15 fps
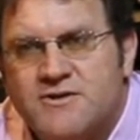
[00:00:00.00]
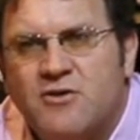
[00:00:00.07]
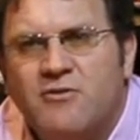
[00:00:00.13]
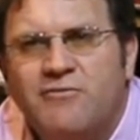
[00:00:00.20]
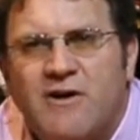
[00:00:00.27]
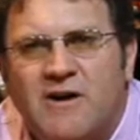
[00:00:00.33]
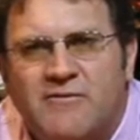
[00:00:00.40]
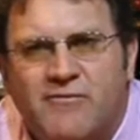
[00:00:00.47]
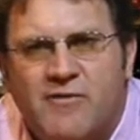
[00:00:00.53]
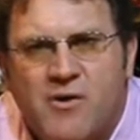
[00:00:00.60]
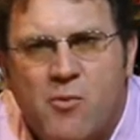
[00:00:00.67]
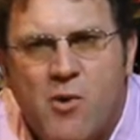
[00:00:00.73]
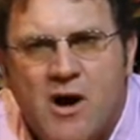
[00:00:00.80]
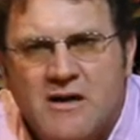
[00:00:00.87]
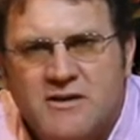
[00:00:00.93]

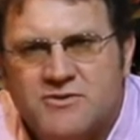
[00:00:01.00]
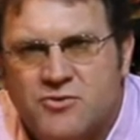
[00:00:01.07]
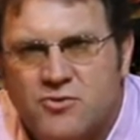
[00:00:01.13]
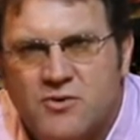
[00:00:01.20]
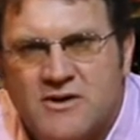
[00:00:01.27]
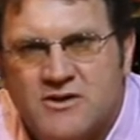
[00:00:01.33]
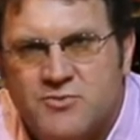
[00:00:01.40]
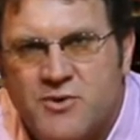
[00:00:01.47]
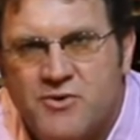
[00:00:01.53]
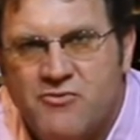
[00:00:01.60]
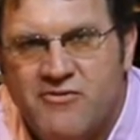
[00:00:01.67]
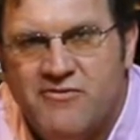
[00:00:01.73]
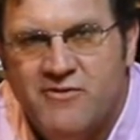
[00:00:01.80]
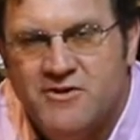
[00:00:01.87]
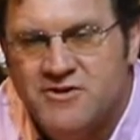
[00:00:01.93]
sulfite-free wines, or as
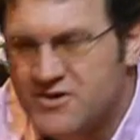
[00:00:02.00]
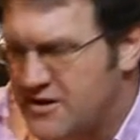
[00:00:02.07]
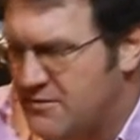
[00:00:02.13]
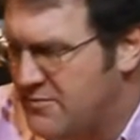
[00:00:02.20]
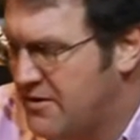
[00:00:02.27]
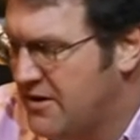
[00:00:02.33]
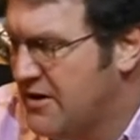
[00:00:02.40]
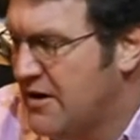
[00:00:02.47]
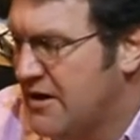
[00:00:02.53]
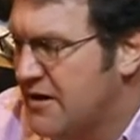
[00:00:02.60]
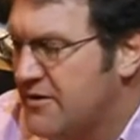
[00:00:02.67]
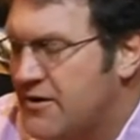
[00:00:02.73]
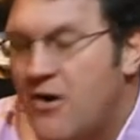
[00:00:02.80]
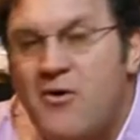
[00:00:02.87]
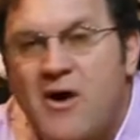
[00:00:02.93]
we refer to
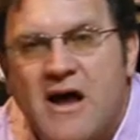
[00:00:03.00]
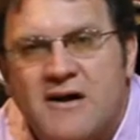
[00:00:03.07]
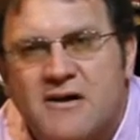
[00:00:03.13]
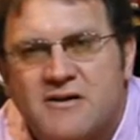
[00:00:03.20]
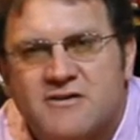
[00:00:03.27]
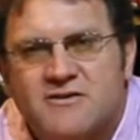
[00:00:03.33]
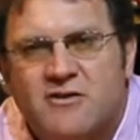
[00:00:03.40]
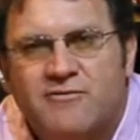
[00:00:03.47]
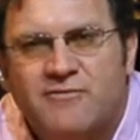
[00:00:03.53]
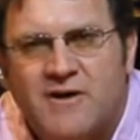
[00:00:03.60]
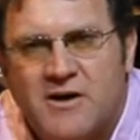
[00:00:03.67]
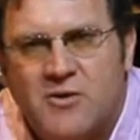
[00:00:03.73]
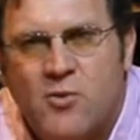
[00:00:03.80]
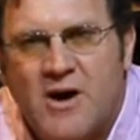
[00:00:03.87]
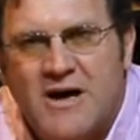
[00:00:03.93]
them, no-added
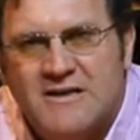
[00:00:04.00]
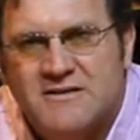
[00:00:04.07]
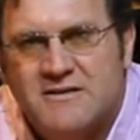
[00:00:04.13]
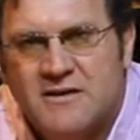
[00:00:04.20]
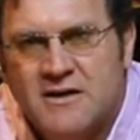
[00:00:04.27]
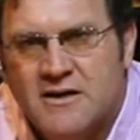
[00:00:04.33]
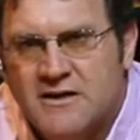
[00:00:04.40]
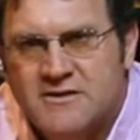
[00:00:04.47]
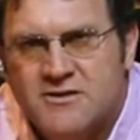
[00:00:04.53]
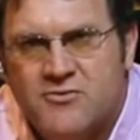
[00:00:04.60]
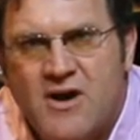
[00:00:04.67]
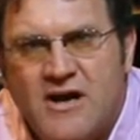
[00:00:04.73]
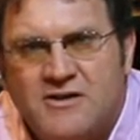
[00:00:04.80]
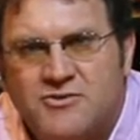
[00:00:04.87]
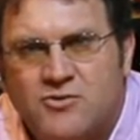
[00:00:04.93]
sulfite wines.
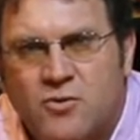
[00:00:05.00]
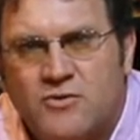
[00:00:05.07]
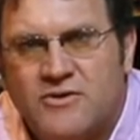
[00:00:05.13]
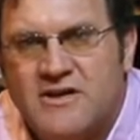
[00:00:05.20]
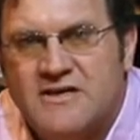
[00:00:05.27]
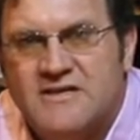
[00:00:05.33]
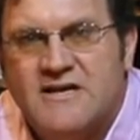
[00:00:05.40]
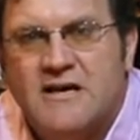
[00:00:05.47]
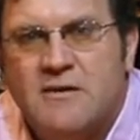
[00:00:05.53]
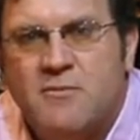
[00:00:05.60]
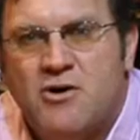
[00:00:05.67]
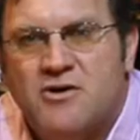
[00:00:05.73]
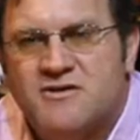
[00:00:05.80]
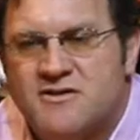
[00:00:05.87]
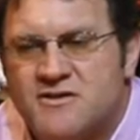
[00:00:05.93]
It's a range called the
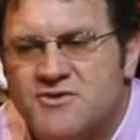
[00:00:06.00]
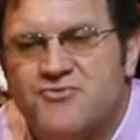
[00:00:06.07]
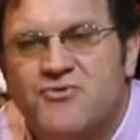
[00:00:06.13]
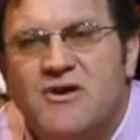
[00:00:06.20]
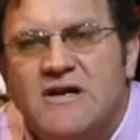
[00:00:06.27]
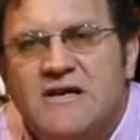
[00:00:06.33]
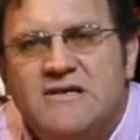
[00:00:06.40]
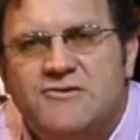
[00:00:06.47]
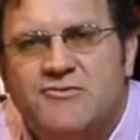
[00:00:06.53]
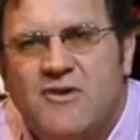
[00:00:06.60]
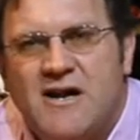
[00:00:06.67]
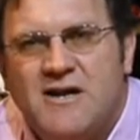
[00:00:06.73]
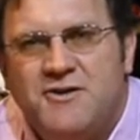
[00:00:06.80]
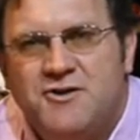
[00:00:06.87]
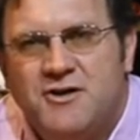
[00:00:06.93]
Cellarmaster's
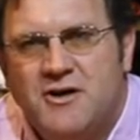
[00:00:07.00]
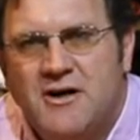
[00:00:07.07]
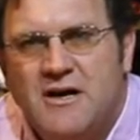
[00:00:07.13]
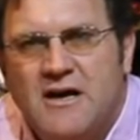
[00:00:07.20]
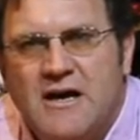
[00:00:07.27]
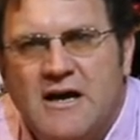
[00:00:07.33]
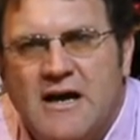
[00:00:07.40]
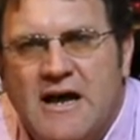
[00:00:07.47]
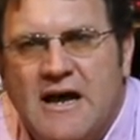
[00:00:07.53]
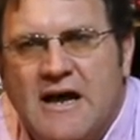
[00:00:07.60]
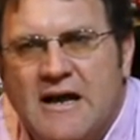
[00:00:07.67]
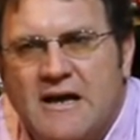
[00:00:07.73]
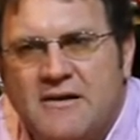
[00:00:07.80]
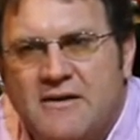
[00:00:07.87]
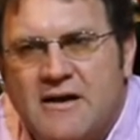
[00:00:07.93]
Release range.
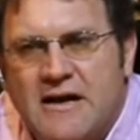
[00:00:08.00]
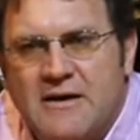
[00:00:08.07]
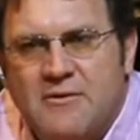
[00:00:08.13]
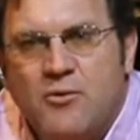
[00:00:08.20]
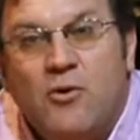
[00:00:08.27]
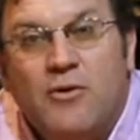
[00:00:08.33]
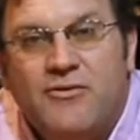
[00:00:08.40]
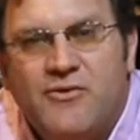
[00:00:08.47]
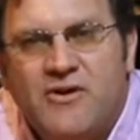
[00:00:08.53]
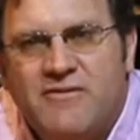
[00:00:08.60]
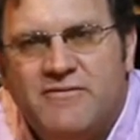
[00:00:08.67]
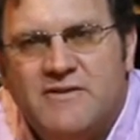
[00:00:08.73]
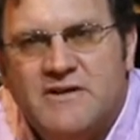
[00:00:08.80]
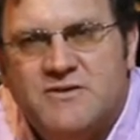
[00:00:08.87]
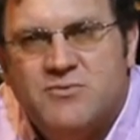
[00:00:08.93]
And all
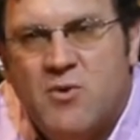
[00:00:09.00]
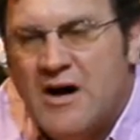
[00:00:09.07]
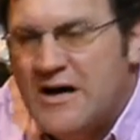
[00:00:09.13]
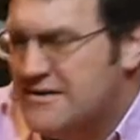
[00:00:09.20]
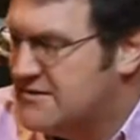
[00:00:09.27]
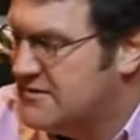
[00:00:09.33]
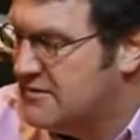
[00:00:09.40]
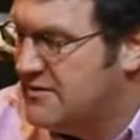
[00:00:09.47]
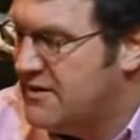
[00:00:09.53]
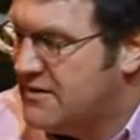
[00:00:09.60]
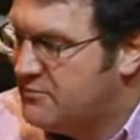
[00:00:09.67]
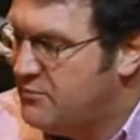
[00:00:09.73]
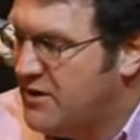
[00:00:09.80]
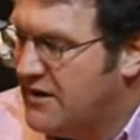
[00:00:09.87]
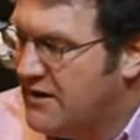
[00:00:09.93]
three of these wines,
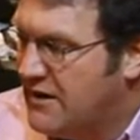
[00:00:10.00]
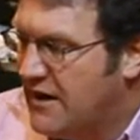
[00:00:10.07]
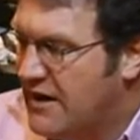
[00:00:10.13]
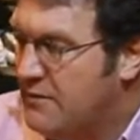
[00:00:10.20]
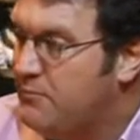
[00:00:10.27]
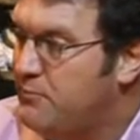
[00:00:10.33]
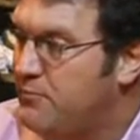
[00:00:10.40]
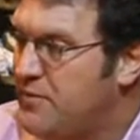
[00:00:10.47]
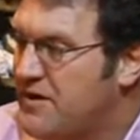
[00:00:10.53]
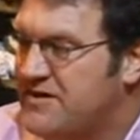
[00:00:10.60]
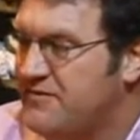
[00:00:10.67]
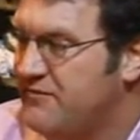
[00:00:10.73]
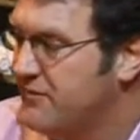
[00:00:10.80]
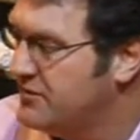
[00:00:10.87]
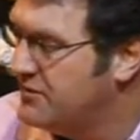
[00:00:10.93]
that being a
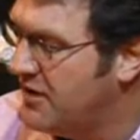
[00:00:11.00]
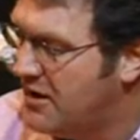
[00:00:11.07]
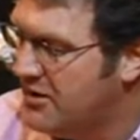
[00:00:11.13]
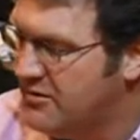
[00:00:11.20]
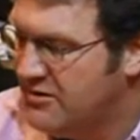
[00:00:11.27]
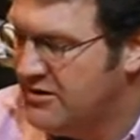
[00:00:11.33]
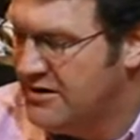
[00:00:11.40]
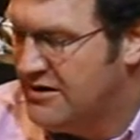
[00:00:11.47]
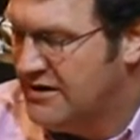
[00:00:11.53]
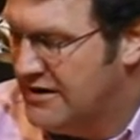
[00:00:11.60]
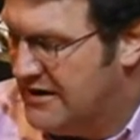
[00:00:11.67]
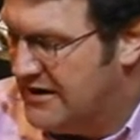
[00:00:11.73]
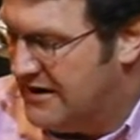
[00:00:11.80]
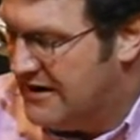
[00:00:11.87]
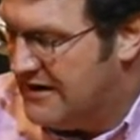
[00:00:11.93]
Petit
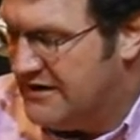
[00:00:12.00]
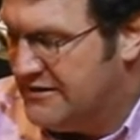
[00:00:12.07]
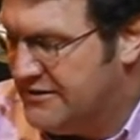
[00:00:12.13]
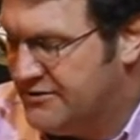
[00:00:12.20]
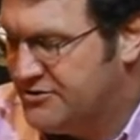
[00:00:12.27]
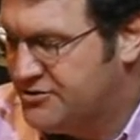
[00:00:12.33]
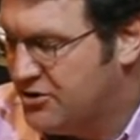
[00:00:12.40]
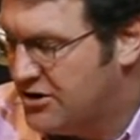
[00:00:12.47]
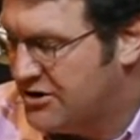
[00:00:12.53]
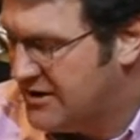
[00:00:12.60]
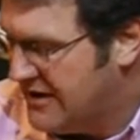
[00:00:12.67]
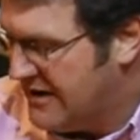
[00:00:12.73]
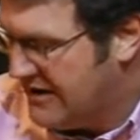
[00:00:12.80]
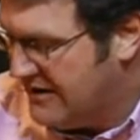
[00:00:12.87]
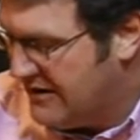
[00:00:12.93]
Verdot, a
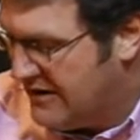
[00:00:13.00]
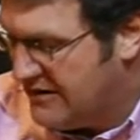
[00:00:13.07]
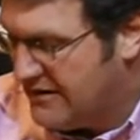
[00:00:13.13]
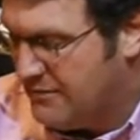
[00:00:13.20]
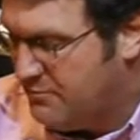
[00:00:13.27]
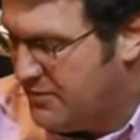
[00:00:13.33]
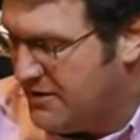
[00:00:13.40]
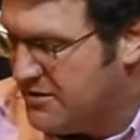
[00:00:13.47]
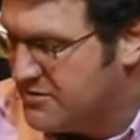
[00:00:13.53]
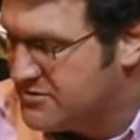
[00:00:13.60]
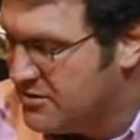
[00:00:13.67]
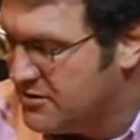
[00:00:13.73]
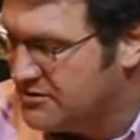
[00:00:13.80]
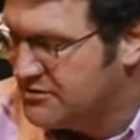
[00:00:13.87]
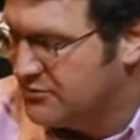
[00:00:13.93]
Chardonnay and a
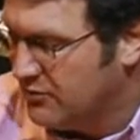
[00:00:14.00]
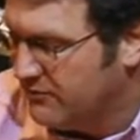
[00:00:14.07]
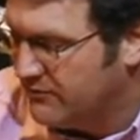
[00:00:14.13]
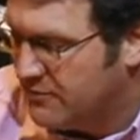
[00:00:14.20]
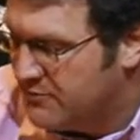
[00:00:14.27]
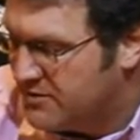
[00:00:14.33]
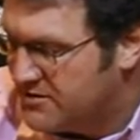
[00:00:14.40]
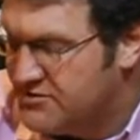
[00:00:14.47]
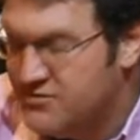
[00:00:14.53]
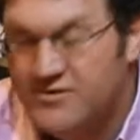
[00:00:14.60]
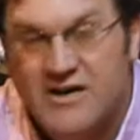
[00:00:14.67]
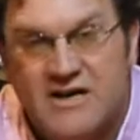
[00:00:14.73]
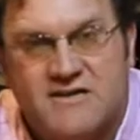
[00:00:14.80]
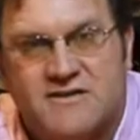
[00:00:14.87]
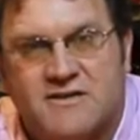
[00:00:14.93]
Pinotage, all from the
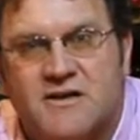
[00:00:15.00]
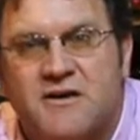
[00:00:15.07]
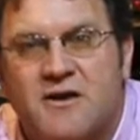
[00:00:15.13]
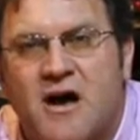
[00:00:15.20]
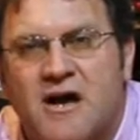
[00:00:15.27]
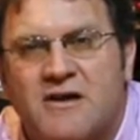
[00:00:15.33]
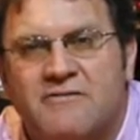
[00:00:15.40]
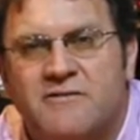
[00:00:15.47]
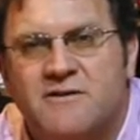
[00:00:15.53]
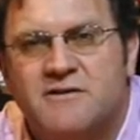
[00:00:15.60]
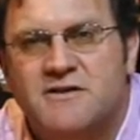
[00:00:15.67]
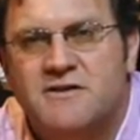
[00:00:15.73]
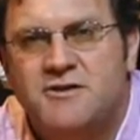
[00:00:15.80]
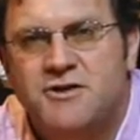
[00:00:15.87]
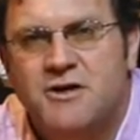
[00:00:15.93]
2009
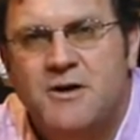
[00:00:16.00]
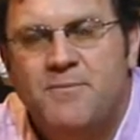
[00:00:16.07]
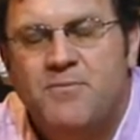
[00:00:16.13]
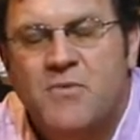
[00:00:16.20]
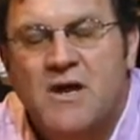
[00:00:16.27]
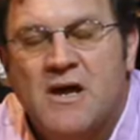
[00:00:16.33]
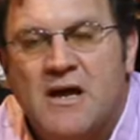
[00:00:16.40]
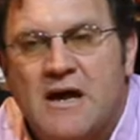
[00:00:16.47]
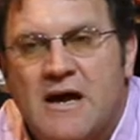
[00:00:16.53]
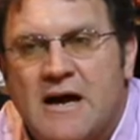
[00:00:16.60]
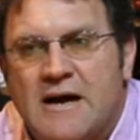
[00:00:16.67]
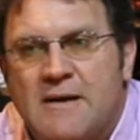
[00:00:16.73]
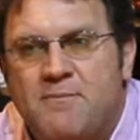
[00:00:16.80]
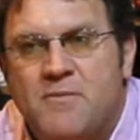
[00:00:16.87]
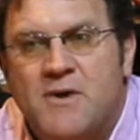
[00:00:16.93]
vintage.
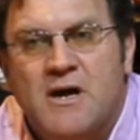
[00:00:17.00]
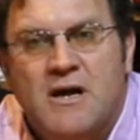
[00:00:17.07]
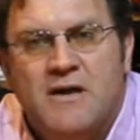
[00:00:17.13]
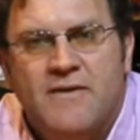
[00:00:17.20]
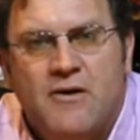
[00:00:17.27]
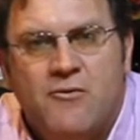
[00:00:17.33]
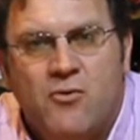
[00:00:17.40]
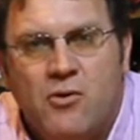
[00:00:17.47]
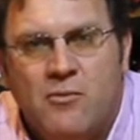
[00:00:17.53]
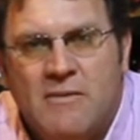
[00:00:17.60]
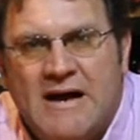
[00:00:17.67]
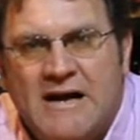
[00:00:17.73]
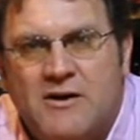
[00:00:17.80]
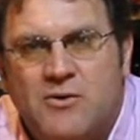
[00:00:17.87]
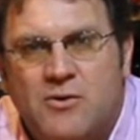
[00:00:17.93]
And they were
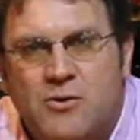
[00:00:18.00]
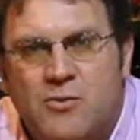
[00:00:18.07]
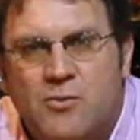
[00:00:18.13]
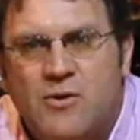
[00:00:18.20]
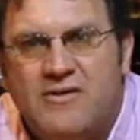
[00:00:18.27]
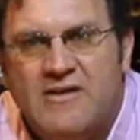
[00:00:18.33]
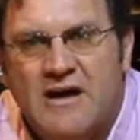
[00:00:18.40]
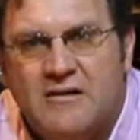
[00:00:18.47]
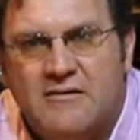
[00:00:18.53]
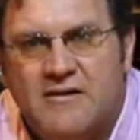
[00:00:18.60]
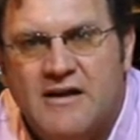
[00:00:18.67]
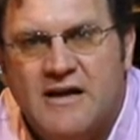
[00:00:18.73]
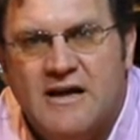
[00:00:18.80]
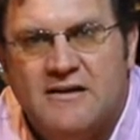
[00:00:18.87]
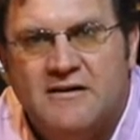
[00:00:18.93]
all made
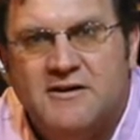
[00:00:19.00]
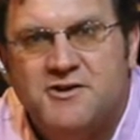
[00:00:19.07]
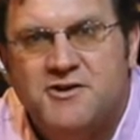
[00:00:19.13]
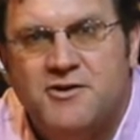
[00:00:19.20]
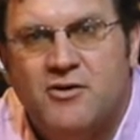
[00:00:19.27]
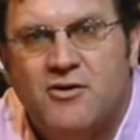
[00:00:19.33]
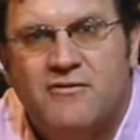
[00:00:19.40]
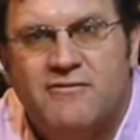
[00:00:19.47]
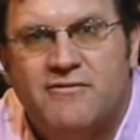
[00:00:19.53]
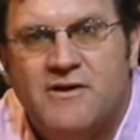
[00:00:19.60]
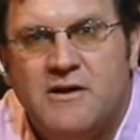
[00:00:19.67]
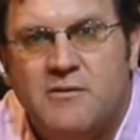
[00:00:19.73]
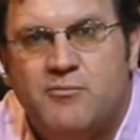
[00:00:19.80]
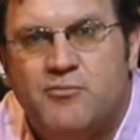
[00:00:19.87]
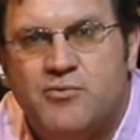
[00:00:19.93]
without the addition
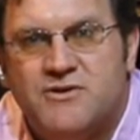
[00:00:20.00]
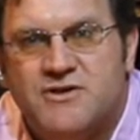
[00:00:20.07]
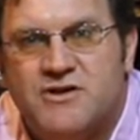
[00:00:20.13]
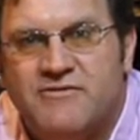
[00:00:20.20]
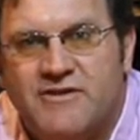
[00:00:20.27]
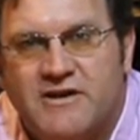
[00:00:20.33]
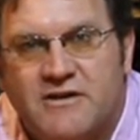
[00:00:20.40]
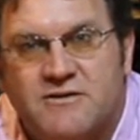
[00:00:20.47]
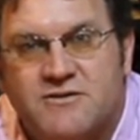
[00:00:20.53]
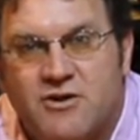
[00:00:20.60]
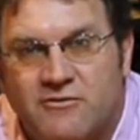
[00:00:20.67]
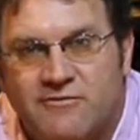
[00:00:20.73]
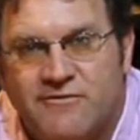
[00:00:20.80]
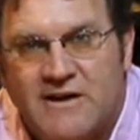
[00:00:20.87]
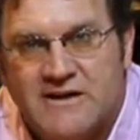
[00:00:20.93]
of the preserving
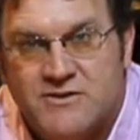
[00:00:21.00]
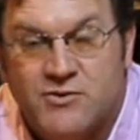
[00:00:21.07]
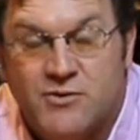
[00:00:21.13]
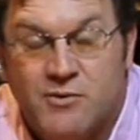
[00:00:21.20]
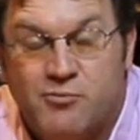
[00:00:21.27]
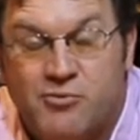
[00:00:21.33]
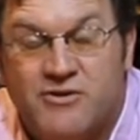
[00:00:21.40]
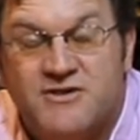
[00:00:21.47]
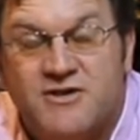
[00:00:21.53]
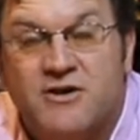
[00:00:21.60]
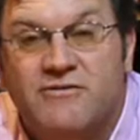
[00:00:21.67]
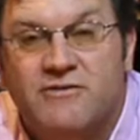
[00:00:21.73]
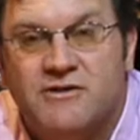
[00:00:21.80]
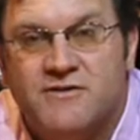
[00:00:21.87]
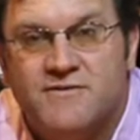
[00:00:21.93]
sulfites or the
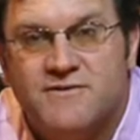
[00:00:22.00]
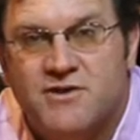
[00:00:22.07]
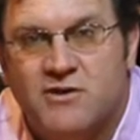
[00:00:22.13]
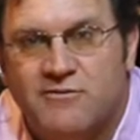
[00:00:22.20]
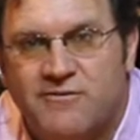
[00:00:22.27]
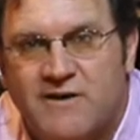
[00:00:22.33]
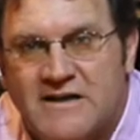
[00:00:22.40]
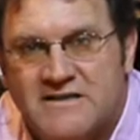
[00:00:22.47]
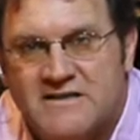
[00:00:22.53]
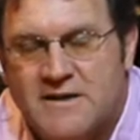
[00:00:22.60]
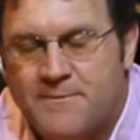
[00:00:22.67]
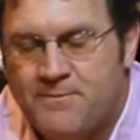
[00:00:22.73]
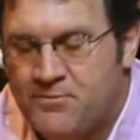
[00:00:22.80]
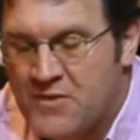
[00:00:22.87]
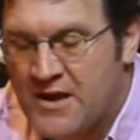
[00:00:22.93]
preservative
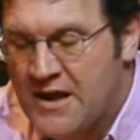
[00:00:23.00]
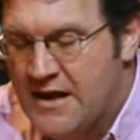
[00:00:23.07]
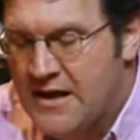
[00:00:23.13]
sulfites.